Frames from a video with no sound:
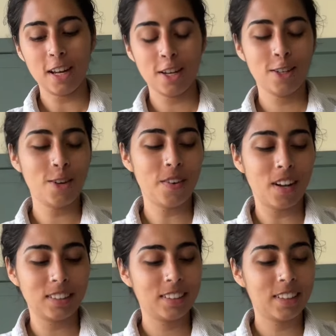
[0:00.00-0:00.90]
You know what
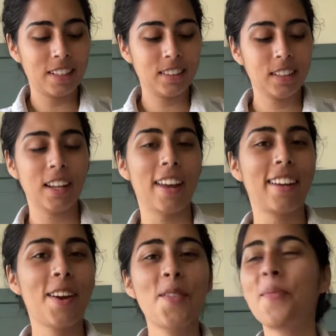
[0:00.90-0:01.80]
else is crazy? Like,
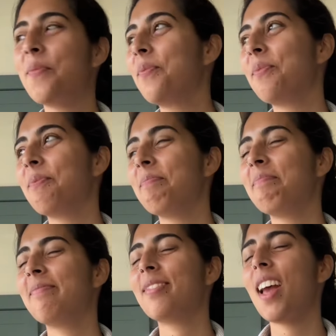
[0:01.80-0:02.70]

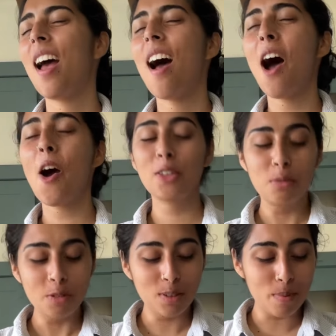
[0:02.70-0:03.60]
I was
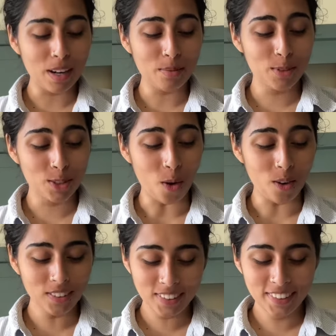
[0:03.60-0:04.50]
supposed to pick up salt